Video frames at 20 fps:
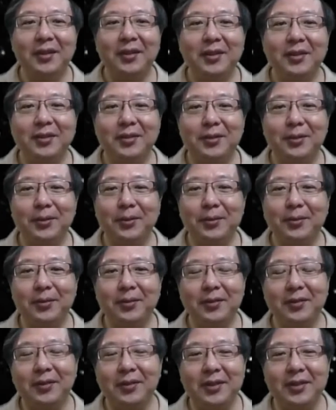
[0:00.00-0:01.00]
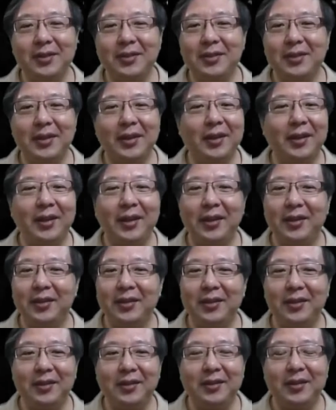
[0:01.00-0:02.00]
So this is the
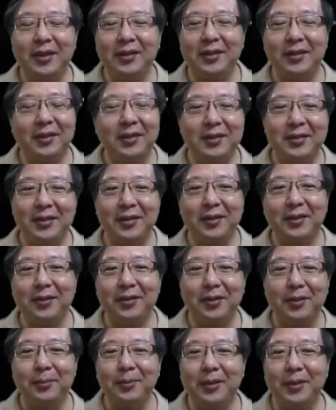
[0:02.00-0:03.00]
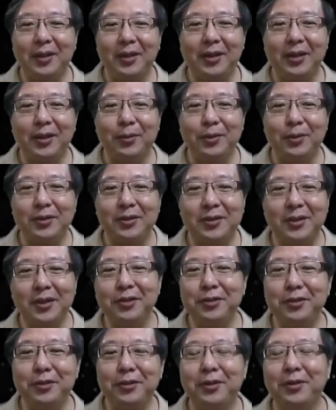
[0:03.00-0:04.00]
Anthony's algorithm. He would search
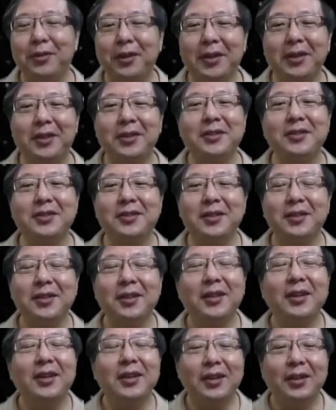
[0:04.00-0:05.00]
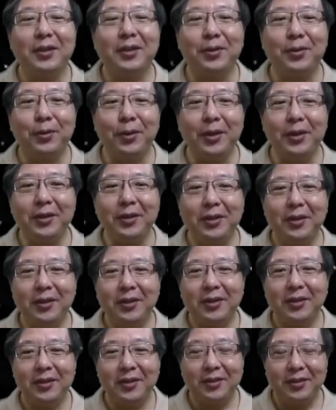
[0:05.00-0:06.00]
through the records, going
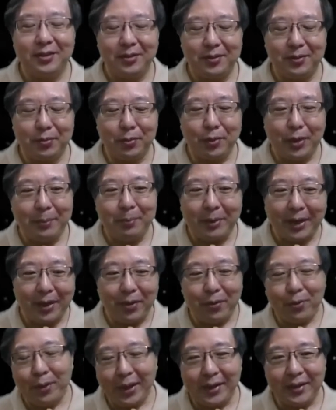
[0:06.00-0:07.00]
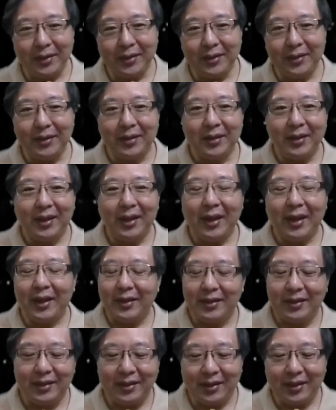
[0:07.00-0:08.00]
one by one,
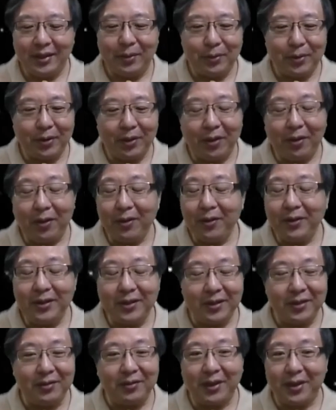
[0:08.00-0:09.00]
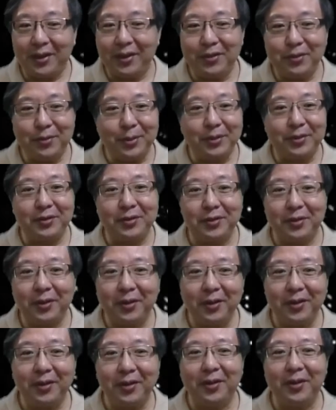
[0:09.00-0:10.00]
and all the records were
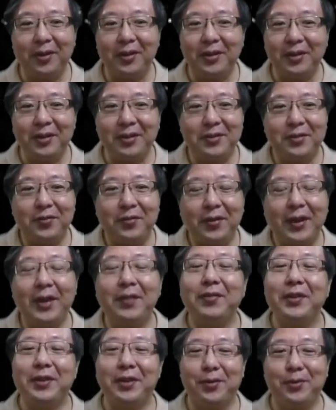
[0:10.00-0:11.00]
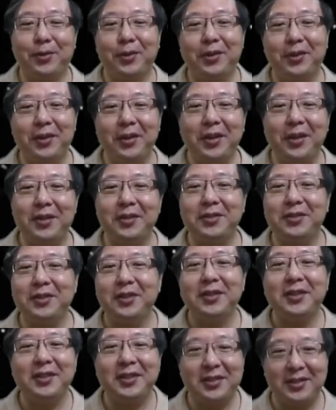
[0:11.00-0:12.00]
stored on this 5¼ inch
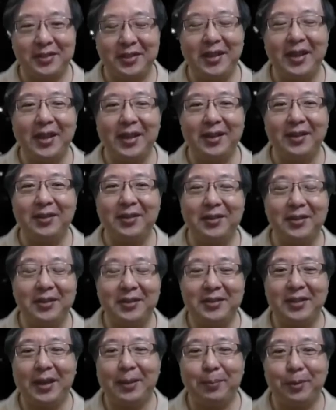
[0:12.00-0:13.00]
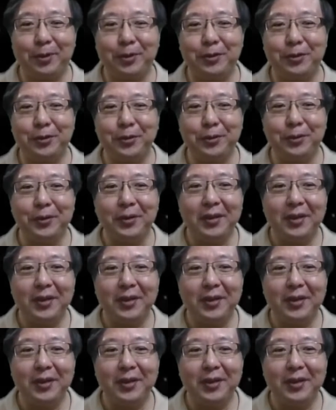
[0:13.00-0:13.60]
diskette on this Apple II.